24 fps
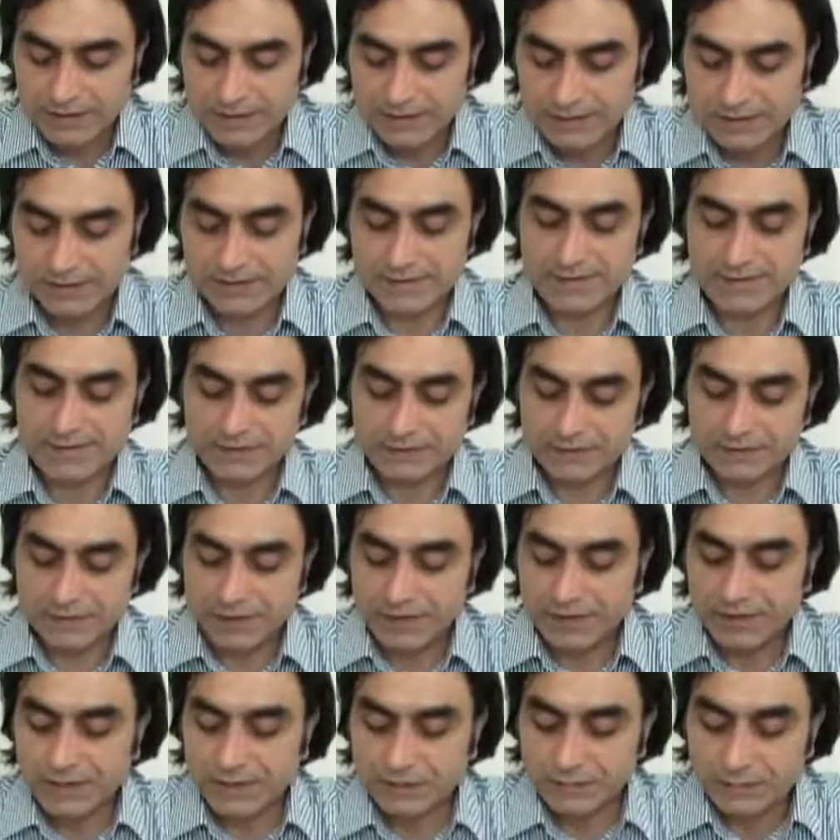is
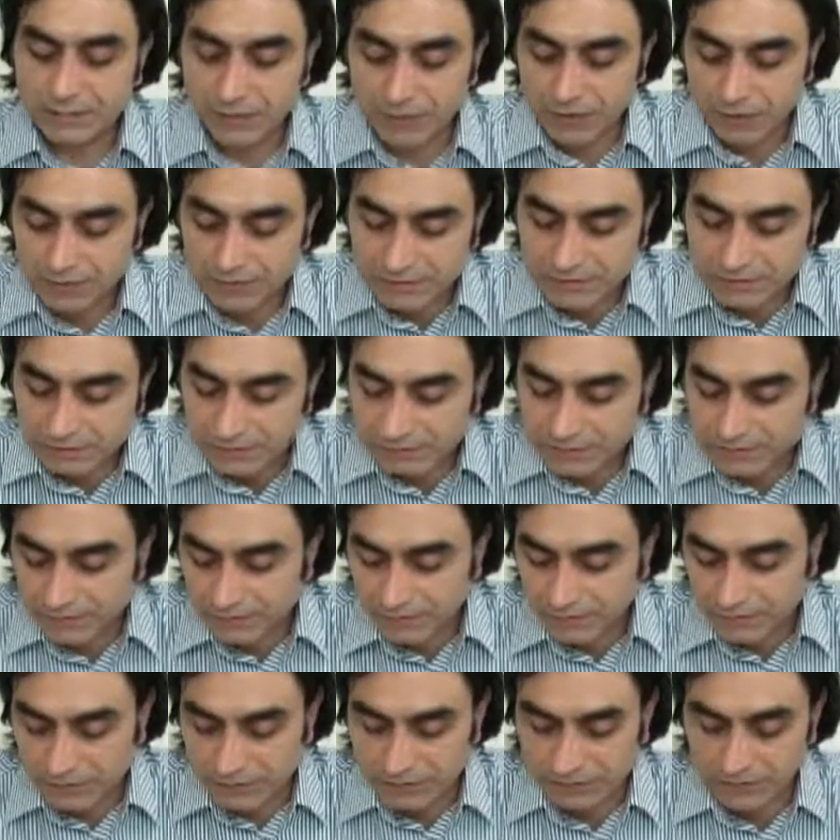very important
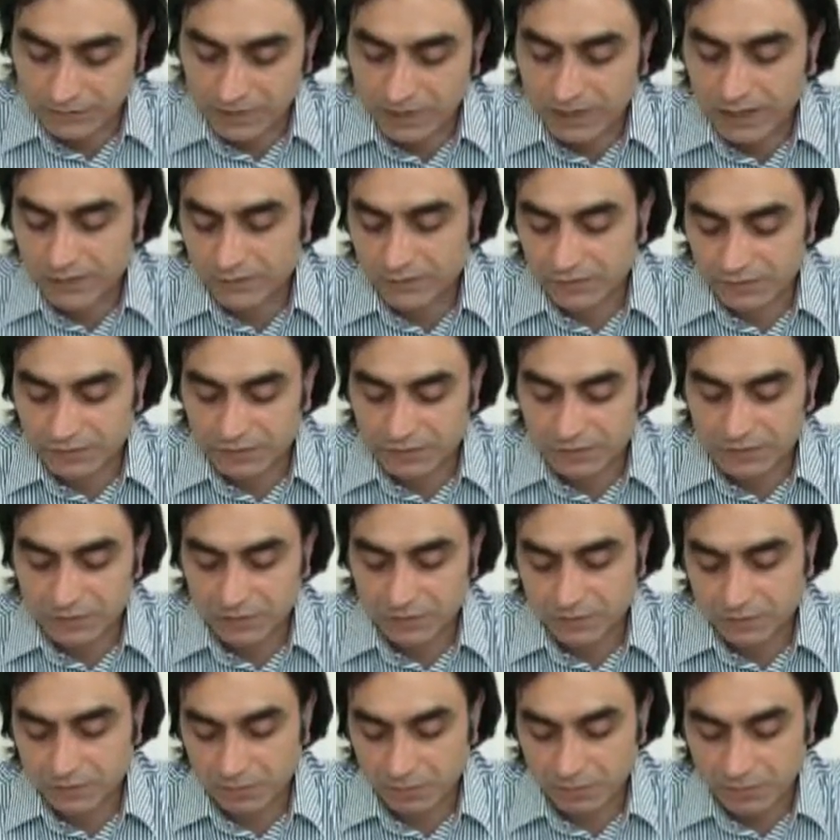for the life of the
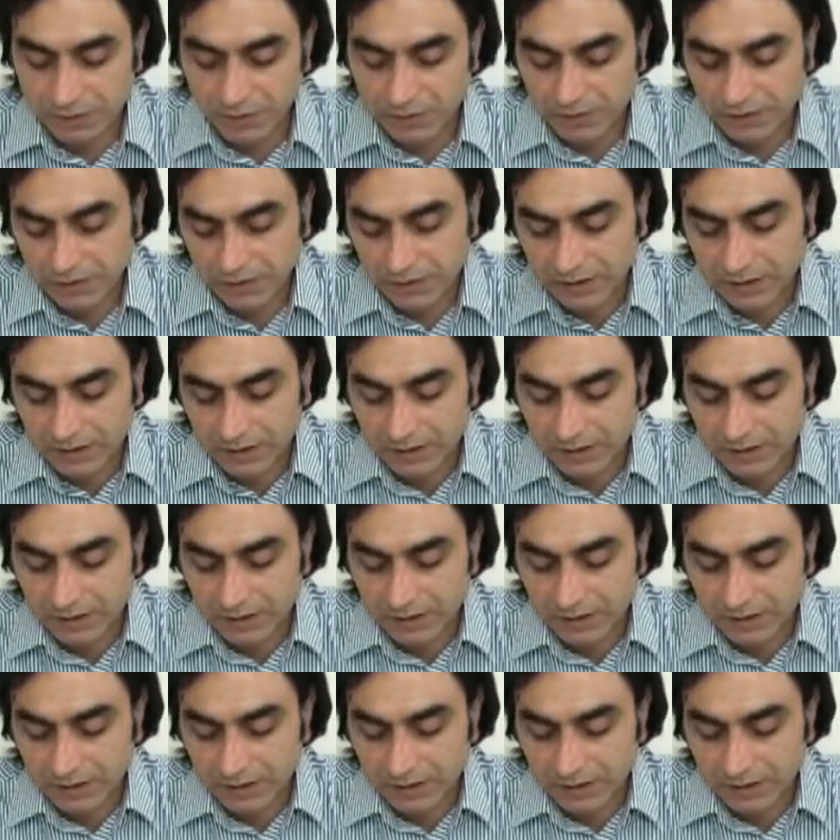human being.